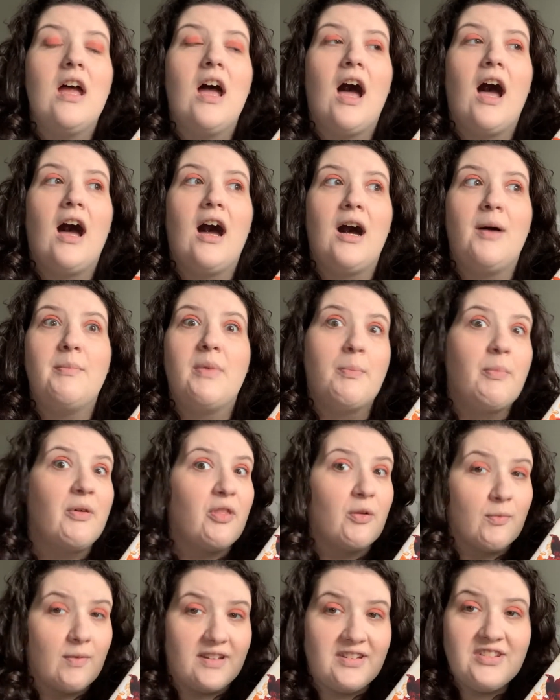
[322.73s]
but the
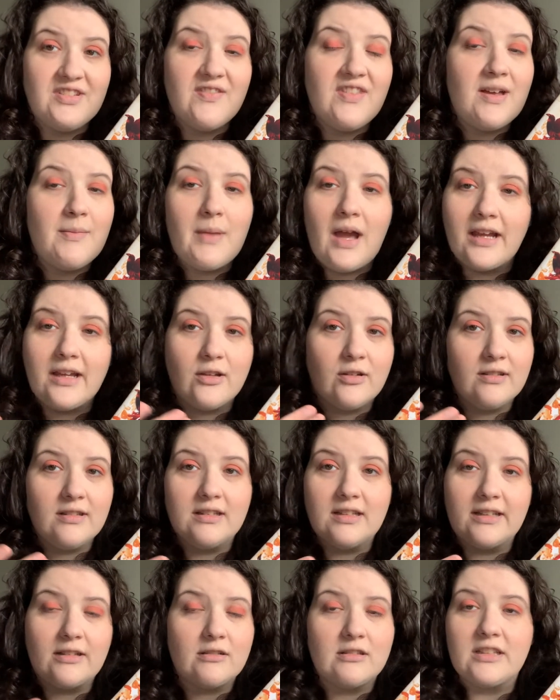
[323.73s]
rest of them I could
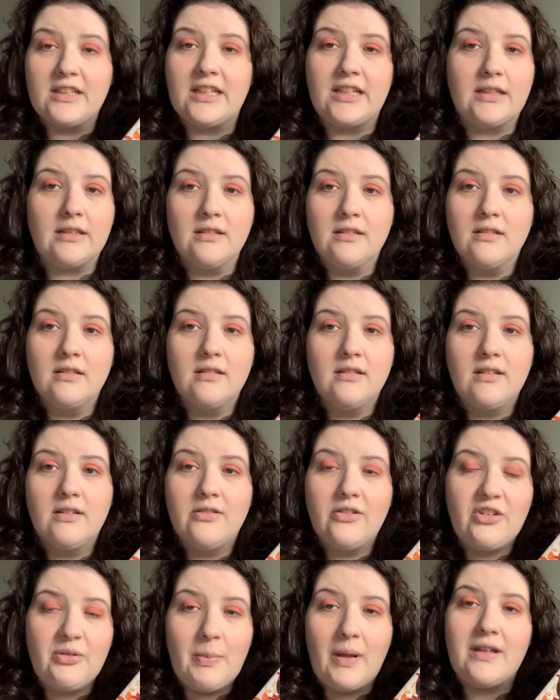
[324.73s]
literally
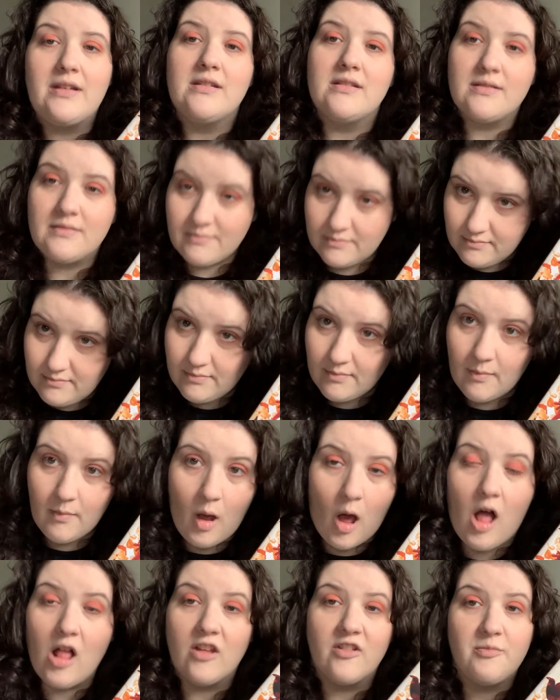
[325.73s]
spend
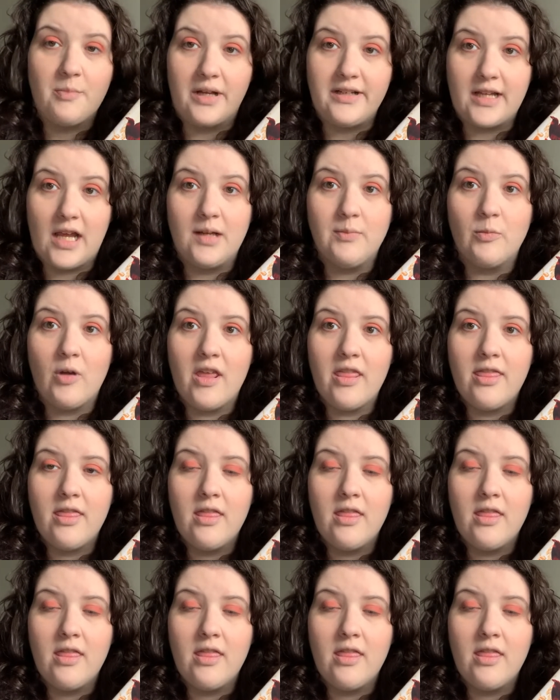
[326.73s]
all of my time with.